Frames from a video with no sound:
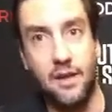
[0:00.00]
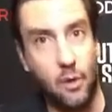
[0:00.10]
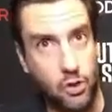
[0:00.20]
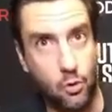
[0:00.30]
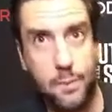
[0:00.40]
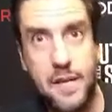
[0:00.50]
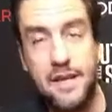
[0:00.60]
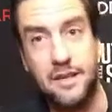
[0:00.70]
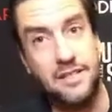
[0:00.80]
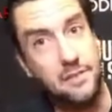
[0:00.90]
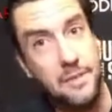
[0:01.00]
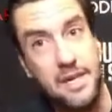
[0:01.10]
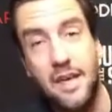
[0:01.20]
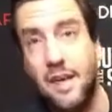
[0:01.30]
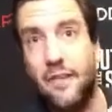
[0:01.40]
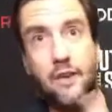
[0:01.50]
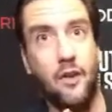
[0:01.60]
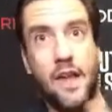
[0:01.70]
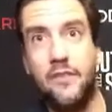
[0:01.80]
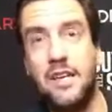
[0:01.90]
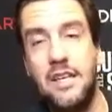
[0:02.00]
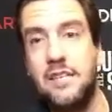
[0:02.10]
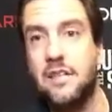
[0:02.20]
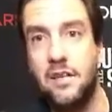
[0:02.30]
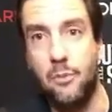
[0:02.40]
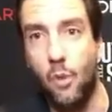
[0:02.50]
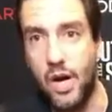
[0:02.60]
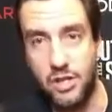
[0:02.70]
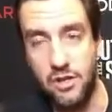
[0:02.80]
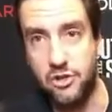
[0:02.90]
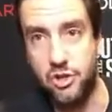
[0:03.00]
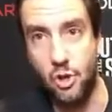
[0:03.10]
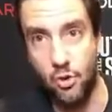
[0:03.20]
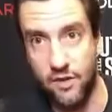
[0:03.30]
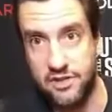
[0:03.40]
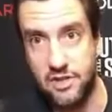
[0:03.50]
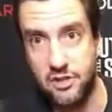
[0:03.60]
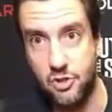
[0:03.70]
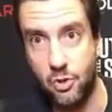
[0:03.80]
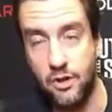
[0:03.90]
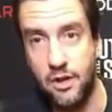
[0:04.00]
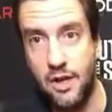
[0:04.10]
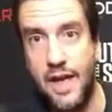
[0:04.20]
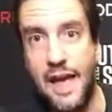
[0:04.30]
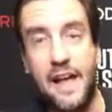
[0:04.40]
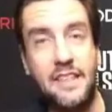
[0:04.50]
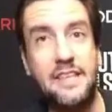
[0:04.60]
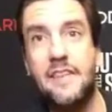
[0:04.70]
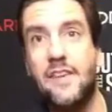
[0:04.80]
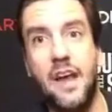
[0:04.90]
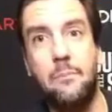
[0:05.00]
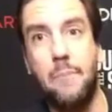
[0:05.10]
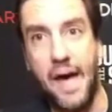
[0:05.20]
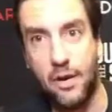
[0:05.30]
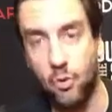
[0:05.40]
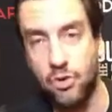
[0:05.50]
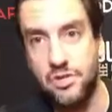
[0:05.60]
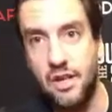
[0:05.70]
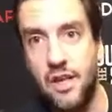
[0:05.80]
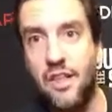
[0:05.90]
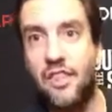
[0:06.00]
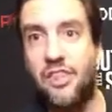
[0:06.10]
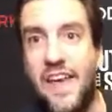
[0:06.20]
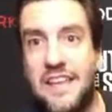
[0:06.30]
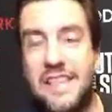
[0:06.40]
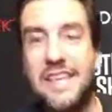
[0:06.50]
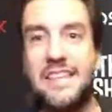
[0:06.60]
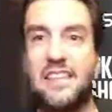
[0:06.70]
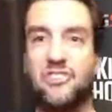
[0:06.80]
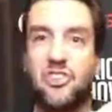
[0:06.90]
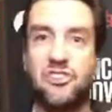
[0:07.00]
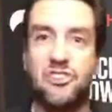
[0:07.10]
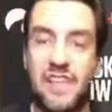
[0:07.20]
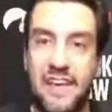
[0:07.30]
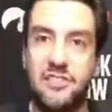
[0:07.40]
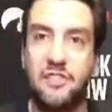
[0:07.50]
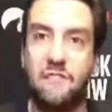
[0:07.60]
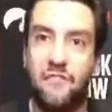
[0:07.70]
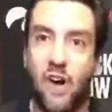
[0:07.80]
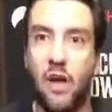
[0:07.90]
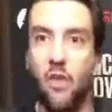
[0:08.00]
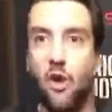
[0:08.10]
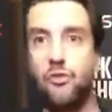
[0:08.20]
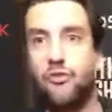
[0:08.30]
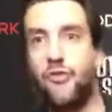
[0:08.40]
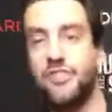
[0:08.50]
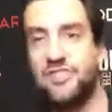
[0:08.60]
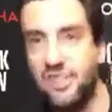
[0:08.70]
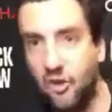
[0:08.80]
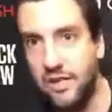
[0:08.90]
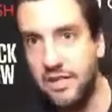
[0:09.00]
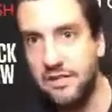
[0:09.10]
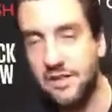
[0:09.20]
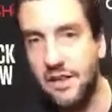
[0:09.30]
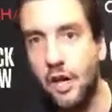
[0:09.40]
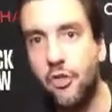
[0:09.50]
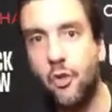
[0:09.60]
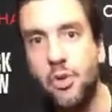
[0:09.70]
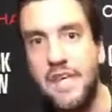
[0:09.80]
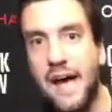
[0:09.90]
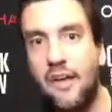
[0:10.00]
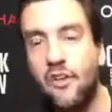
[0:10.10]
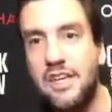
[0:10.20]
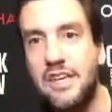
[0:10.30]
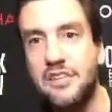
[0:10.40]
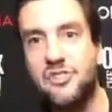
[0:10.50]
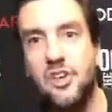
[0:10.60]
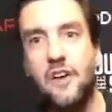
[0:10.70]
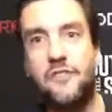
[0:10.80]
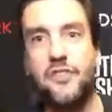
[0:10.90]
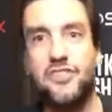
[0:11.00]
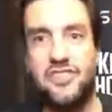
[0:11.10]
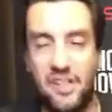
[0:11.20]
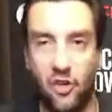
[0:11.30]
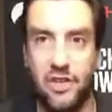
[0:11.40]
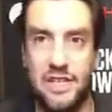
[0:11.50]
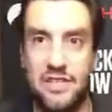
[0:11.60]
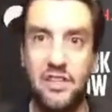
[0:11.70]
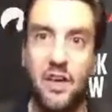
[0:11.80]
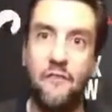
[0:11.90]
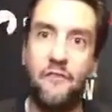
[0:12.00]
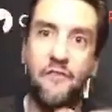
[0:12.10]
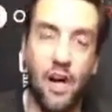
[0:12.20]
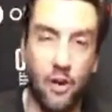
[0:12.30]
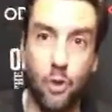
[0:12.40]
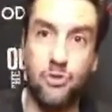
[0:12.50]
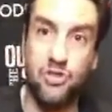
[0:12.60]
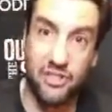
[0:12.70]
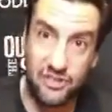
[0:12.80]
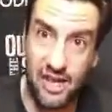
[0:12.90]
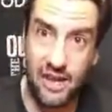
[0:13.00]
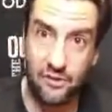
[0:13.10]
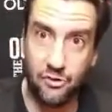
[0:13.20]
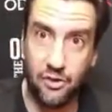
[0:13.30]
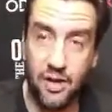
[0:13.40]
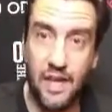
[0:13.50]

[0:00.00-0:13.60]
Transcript: I want to repeat it because to me, there are a lot of ADs that end up watching this show or listening to it. And I think they've got it backwards. They think that success follows facilities. The reality is facilities follow success.